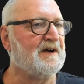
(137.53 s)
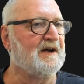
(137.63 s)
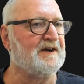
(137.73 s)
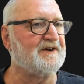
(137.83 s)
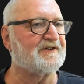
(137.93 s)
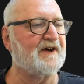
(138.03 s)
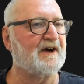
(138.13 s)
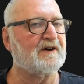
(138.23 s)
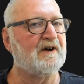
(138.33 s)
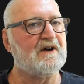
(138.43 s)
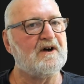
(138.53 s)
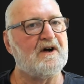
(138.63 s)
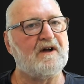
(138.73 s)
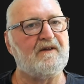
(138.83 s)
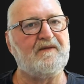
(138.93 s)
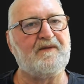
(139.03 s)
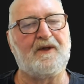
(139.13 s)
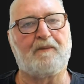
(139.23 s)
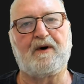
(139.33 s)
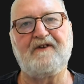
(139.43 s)
is that the
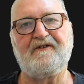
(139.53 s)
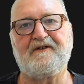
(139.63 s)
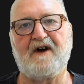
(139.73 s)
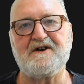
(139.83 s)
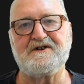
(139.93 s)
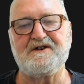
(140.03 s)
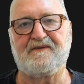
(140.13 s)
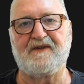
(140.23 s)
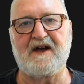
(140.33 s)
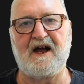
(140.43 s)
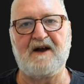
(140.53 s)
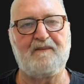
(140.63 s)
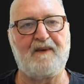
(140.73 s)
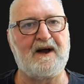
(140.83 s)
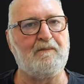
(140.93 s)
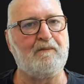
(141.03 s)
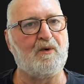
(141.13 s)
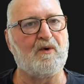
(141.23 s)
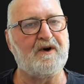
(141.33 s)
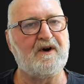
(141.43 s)
presentation of the Kanban board,